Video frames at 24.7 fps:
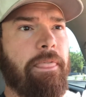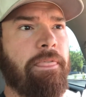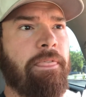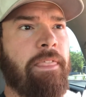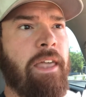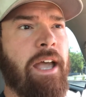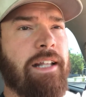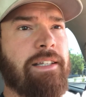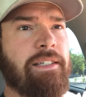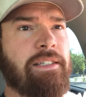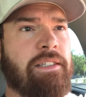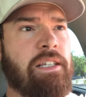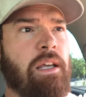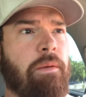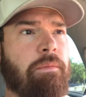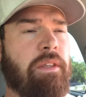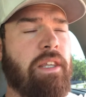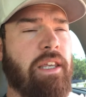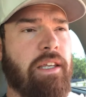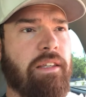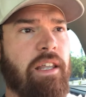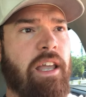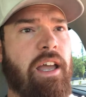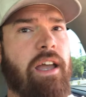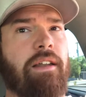that's
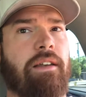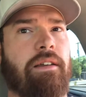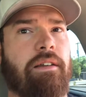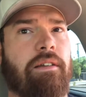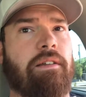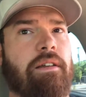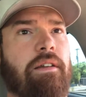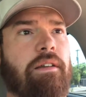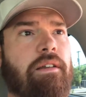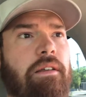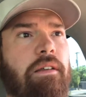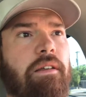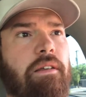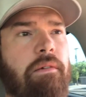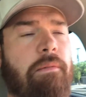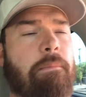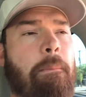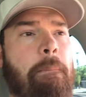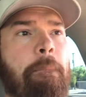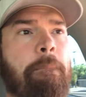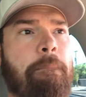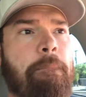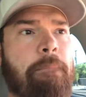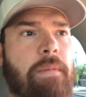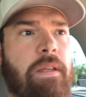something that
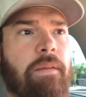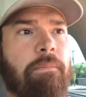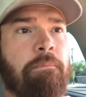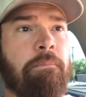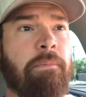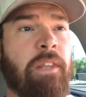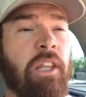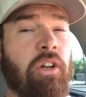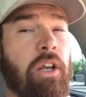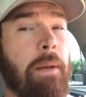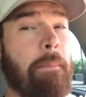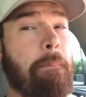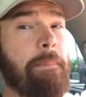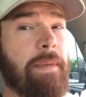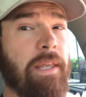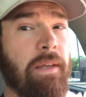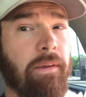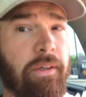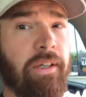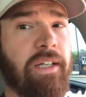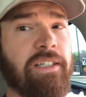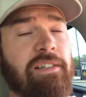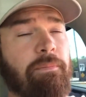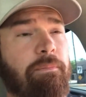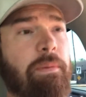literally
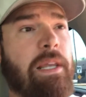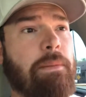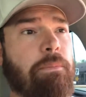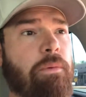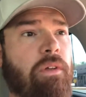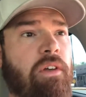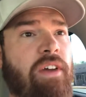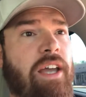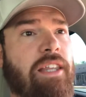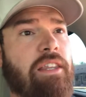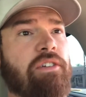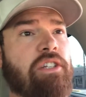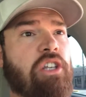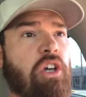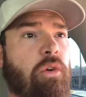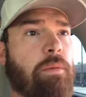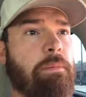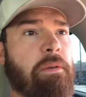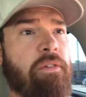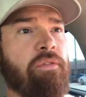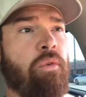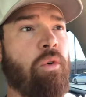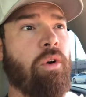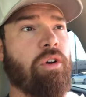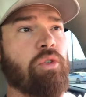millions of people have had to deal with
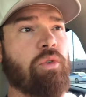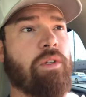before.